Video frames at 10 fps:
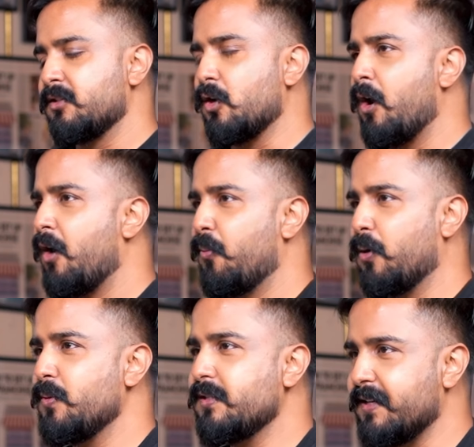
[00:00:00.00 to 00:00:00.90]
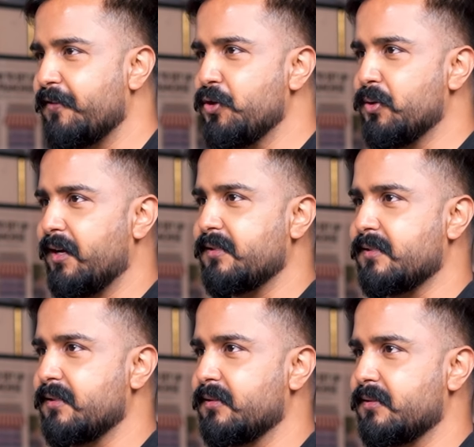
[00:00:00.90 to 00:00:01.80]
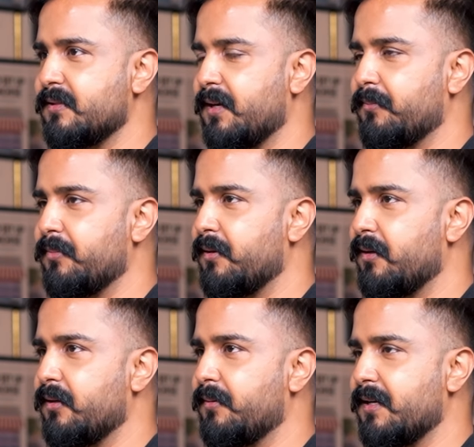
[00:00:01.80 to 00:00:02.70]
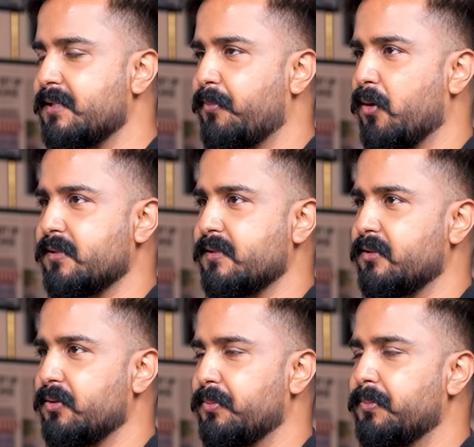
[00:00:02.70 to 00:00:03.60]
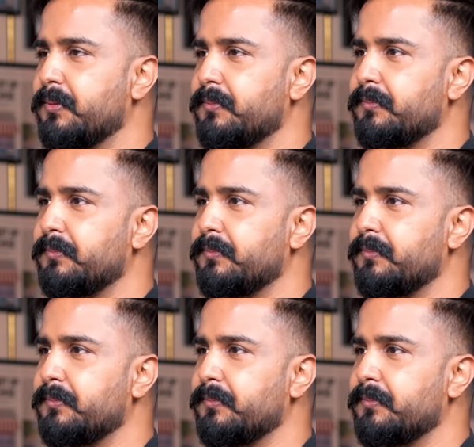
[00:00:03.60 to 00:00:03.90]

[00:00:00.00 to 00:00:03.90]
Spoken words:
So what was the revenue last year, Sam, as Paulson Group?